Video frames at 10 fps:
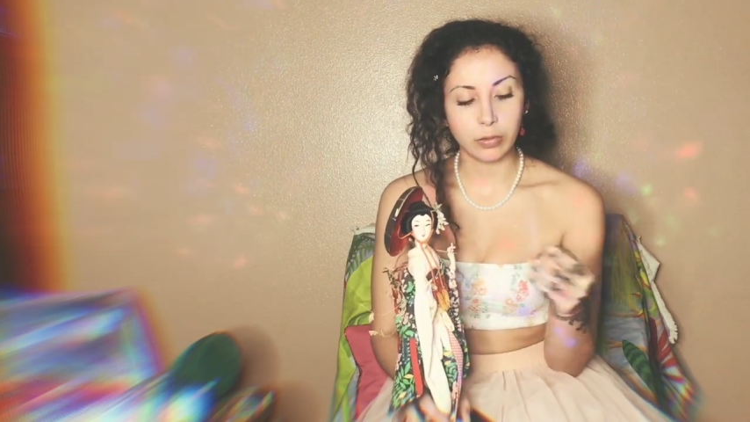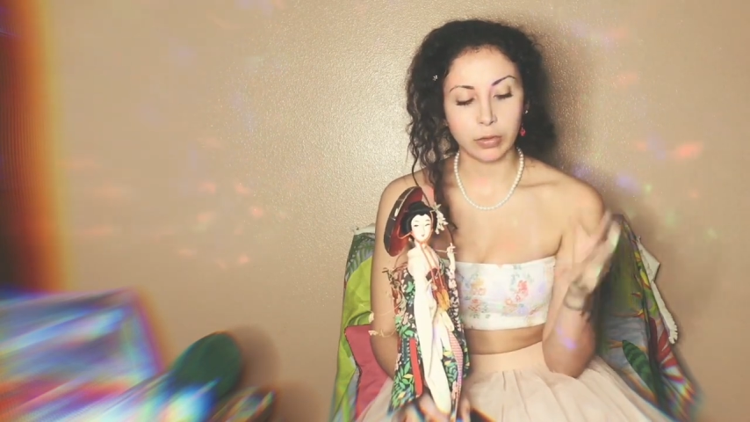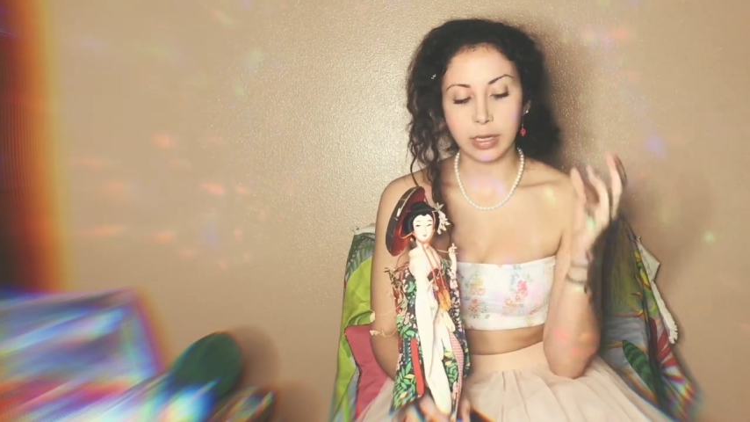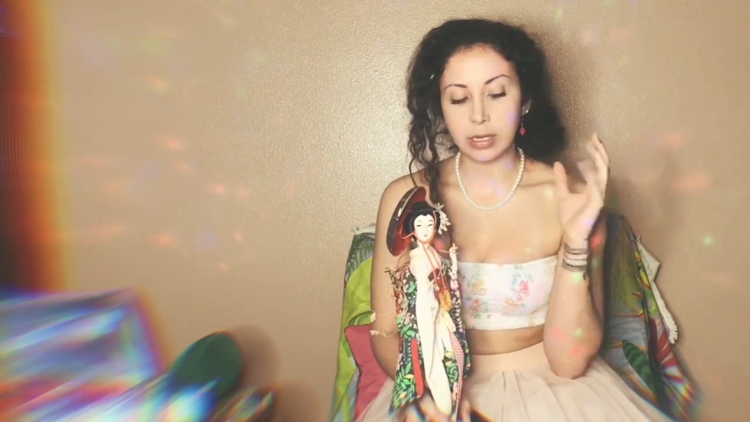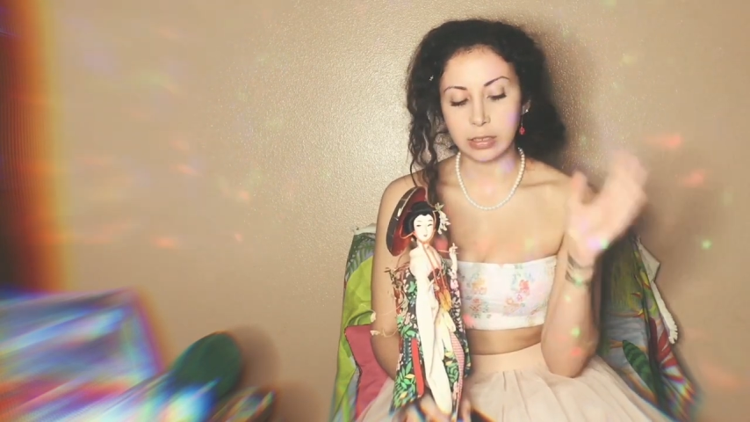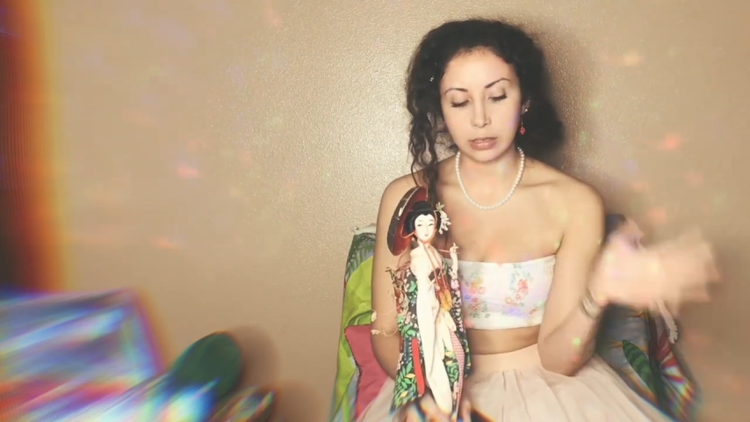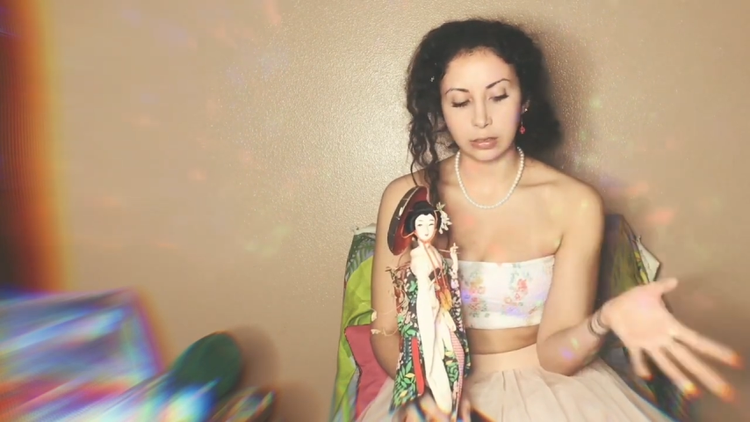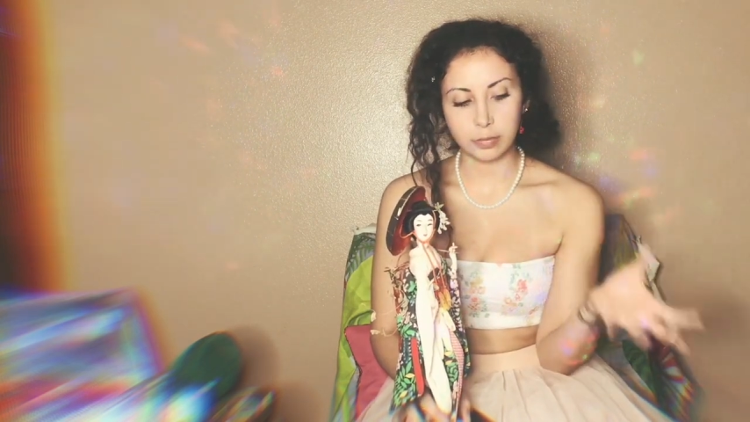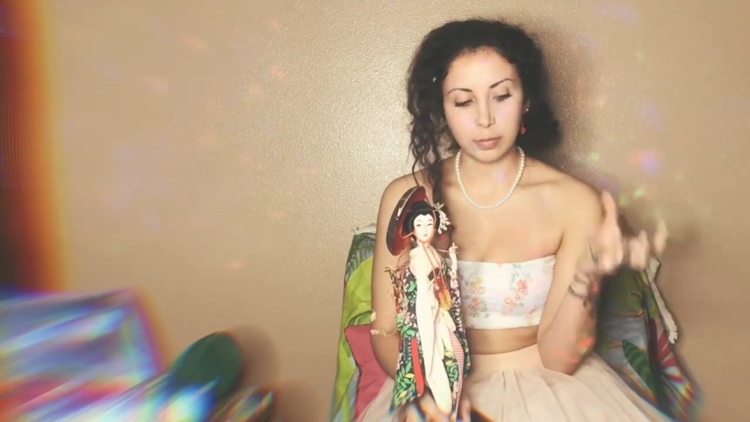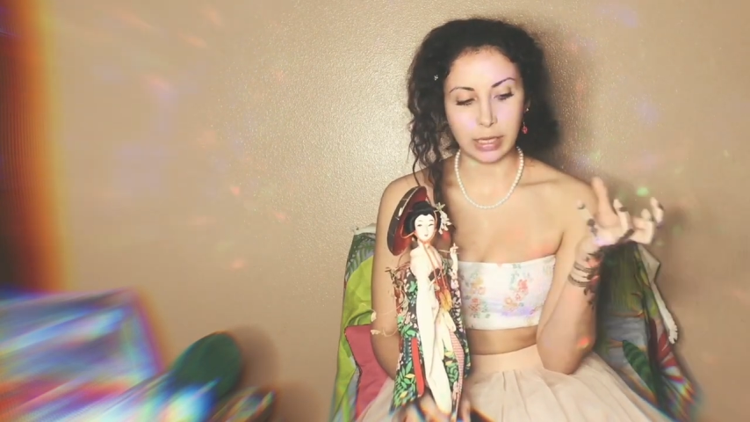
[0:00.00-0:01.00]
or that
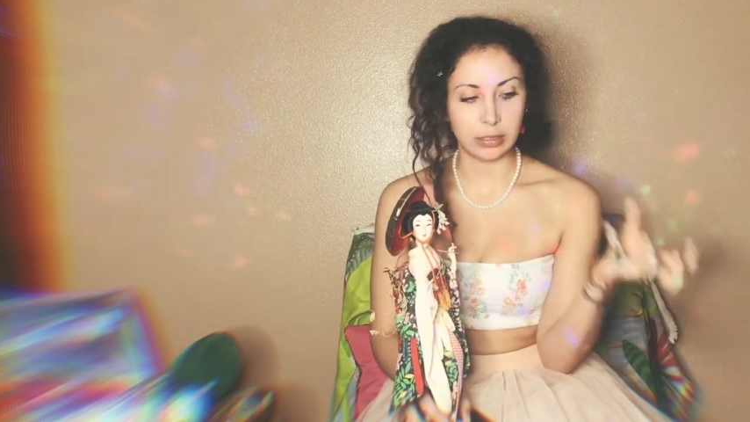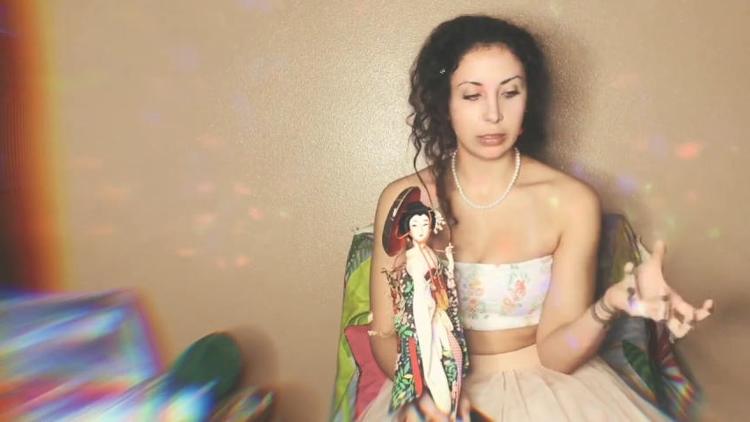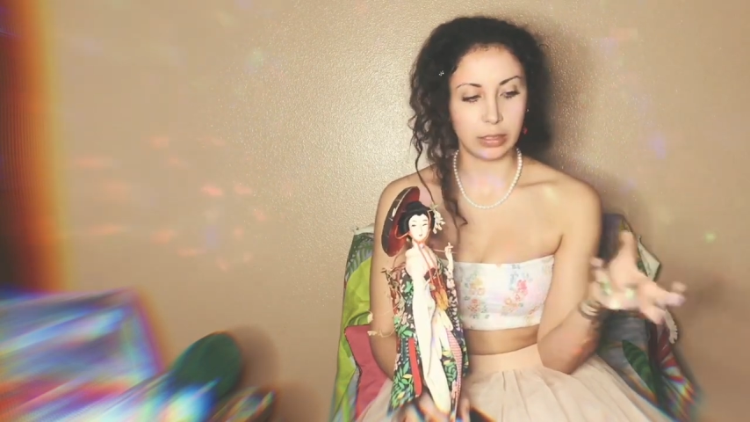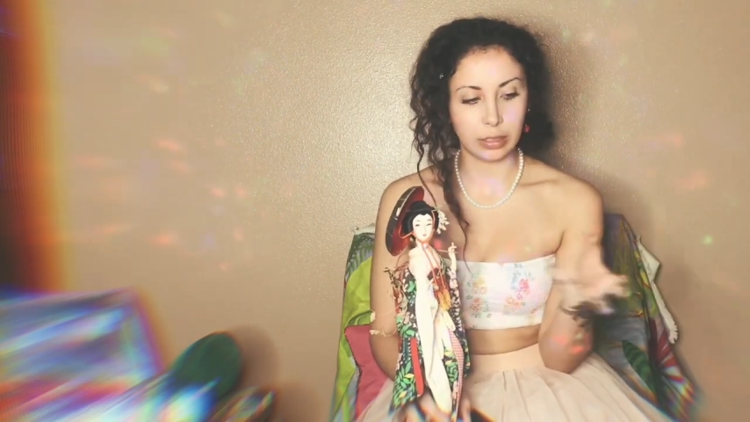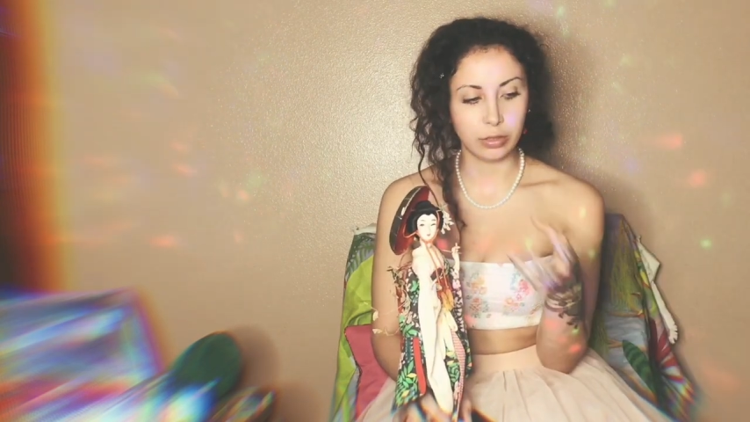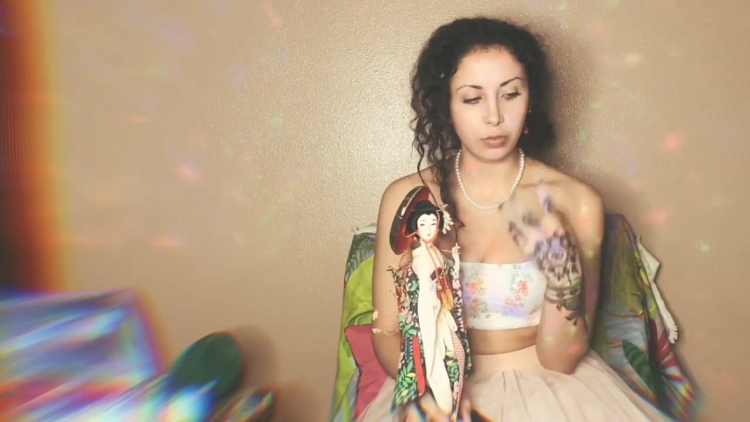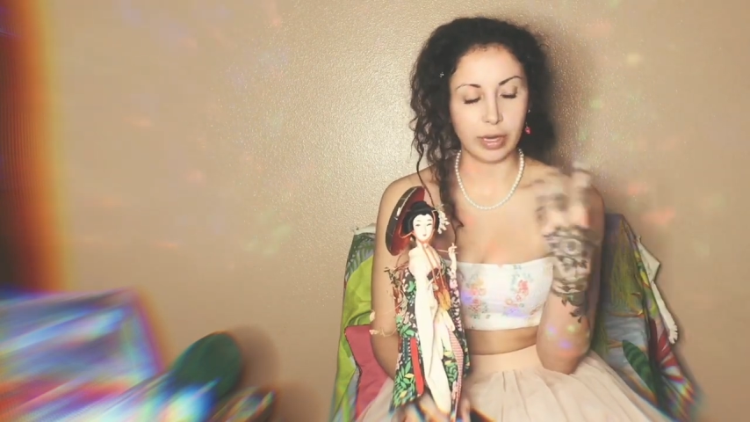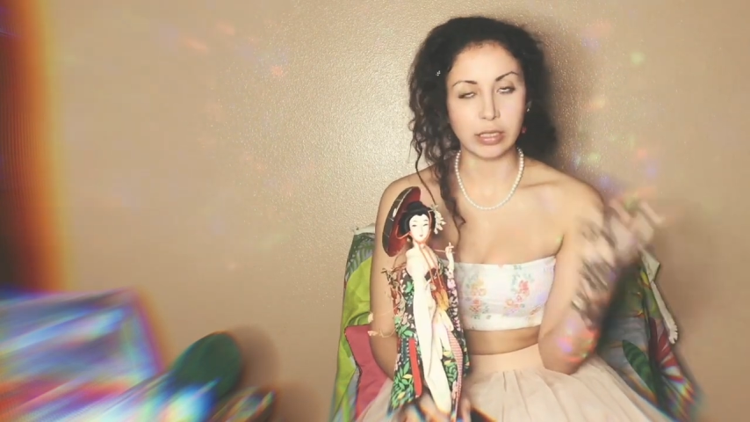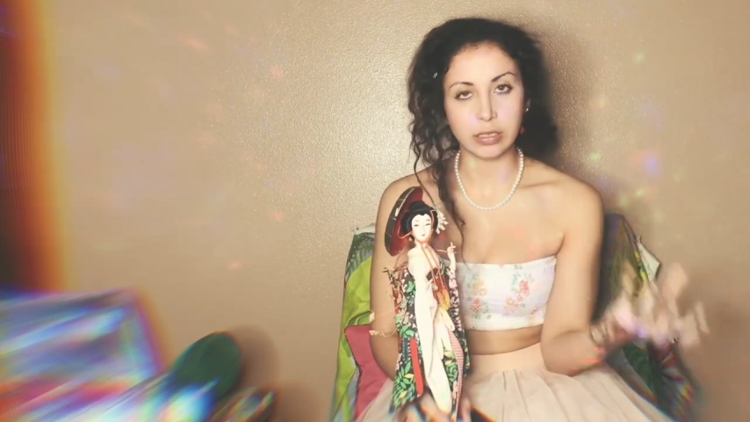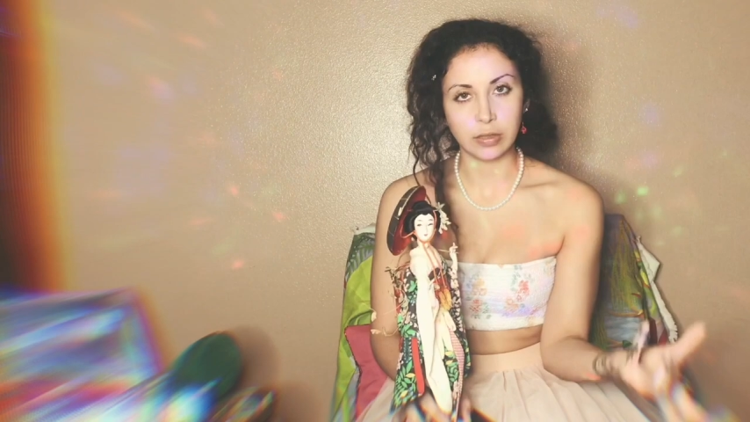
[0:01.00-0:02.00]
doesn't basically
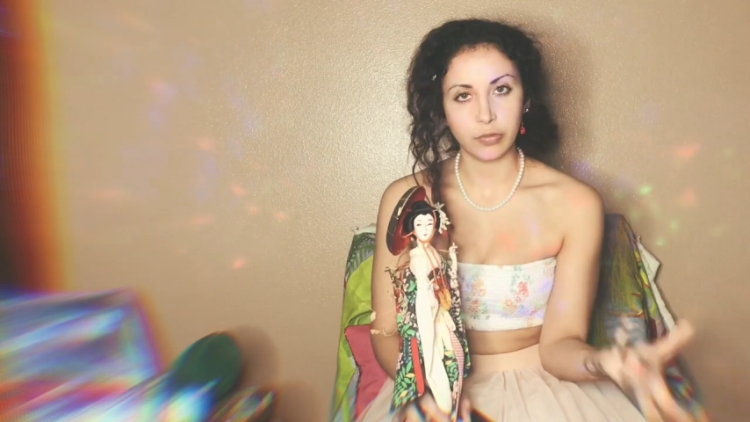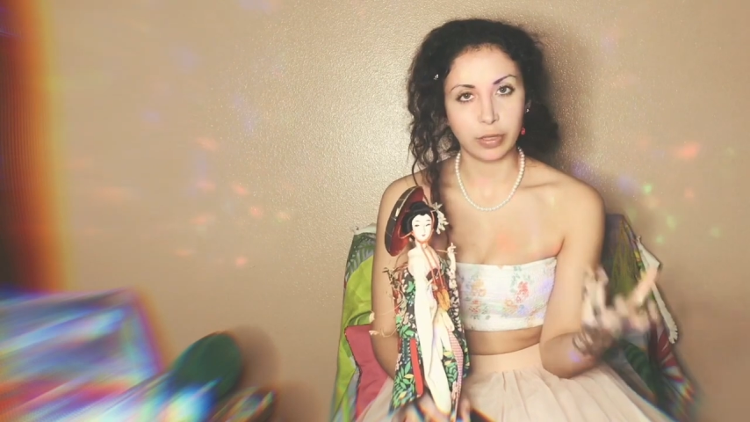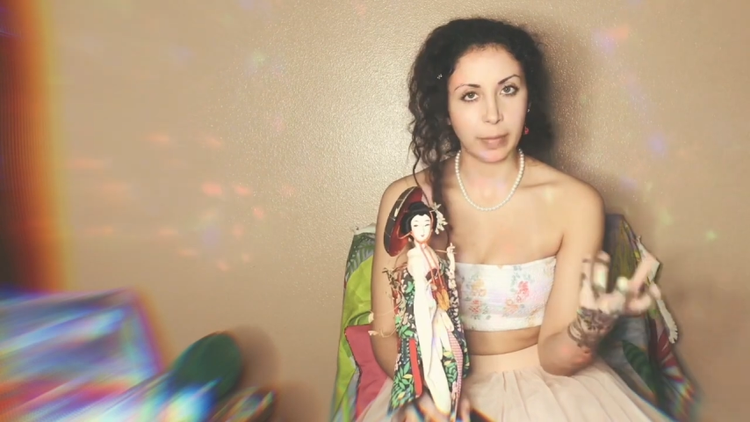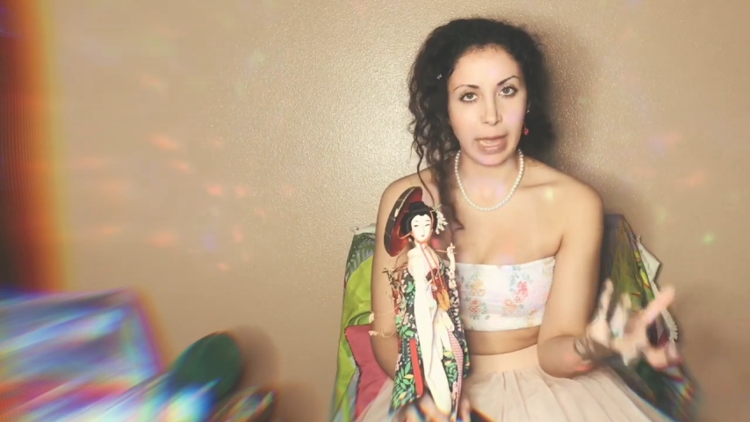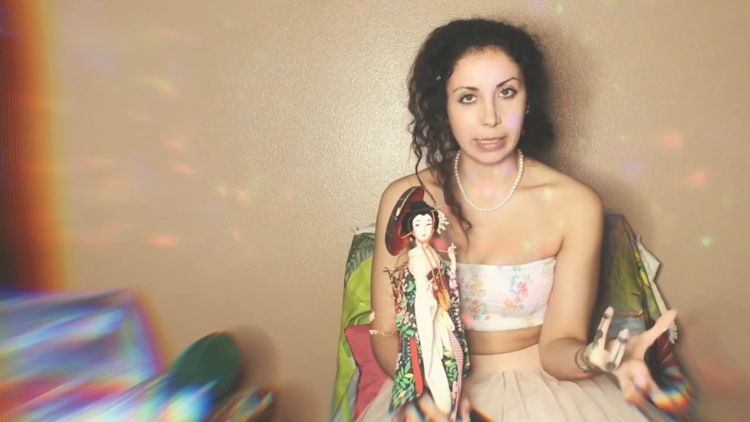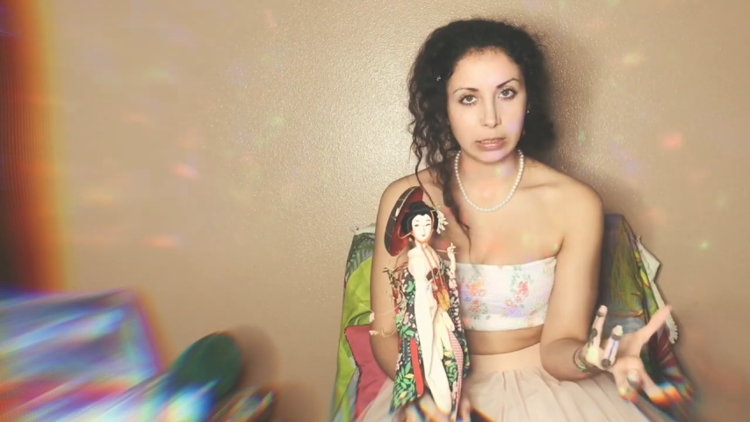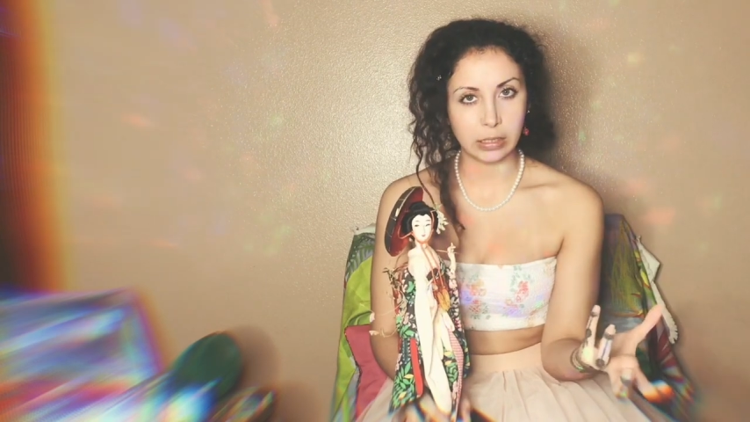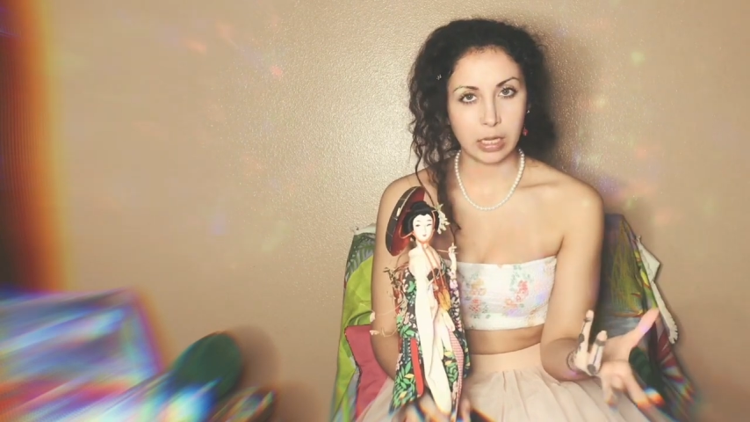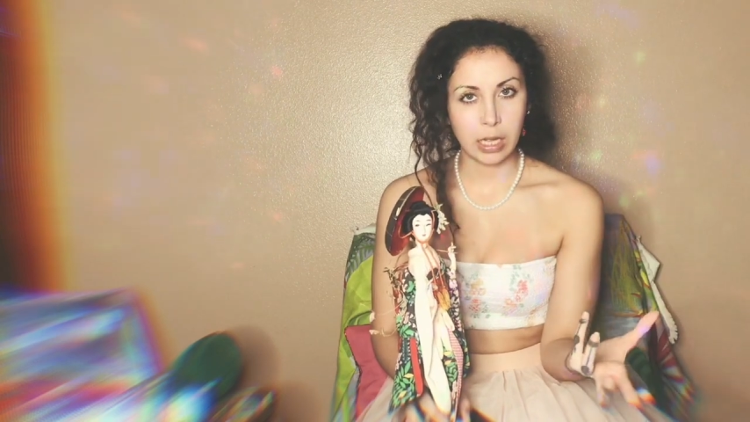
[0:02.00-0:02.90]
grant us a free pass